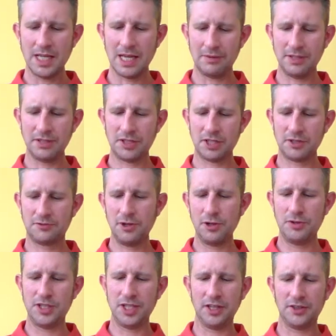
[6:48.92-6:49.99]
Yeah, when it says
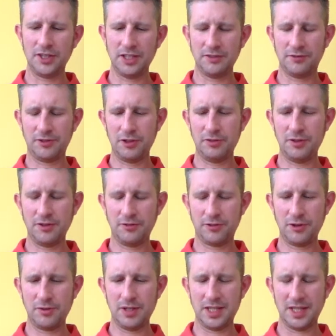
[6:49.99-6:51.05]
fruity, I think the
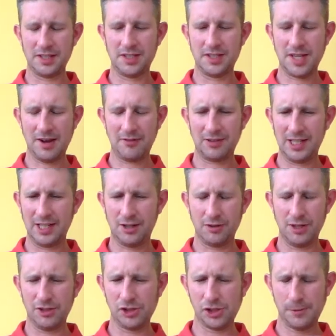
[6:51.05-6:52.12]
fruit in this is definitely
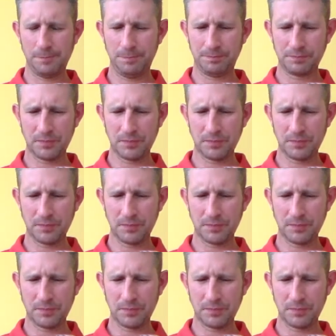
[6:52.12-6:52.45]
orange.